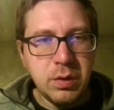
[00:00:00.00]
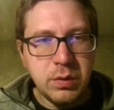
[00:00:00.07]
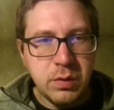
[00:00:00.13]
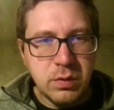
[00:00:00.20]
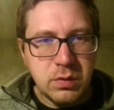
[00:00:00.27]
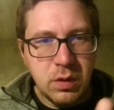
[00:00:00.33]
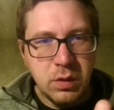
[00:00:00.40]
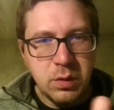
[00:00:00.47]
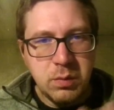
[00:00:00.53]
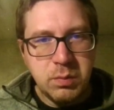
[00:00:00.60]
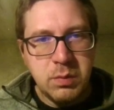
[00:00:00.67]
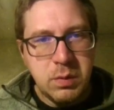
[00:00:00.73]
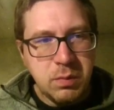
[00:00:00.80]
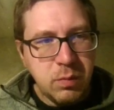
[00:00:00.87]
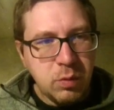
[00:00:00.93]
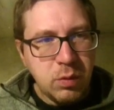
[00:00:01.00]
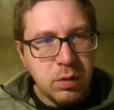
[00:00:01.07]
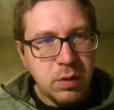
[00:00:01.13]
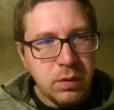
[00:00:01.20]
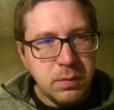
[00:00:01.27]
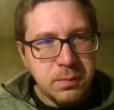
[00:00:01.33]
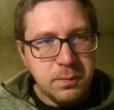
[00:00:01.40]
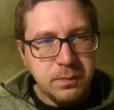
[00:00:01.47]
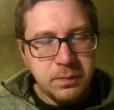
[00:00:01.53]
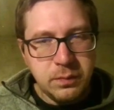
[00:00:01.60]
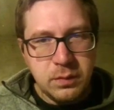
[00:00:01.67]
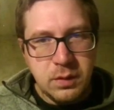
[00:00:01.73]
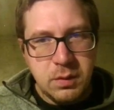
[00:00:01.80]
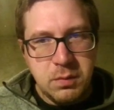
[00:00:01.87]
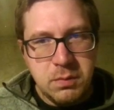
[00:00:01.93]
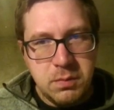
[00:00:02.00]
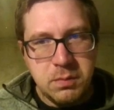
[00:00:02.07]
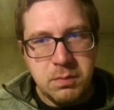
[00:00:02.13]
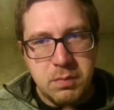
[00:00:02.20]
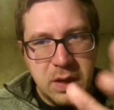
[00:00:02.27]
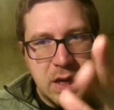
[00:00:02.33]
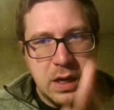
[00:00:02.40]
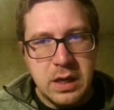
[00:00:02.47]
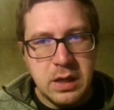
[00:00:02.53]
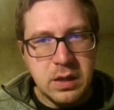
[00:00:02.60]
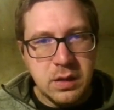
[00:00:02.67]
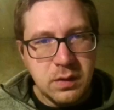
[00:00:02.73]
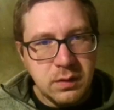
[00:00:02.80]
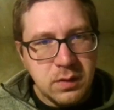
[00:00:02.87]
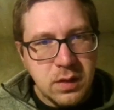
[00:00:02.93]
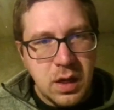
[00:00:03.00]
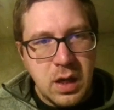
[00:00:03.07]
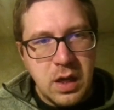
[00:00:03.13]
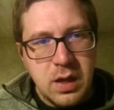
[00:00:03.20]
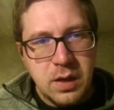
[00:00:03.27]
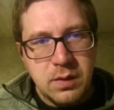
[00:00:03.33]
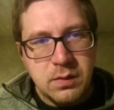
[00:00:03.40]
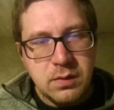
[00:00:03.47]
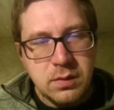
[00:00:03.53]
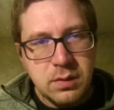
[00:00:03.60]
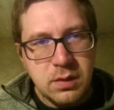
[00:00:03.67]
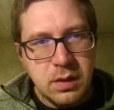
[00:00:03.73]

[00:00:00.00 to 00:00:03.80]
or there's a little bit more padding on the sides.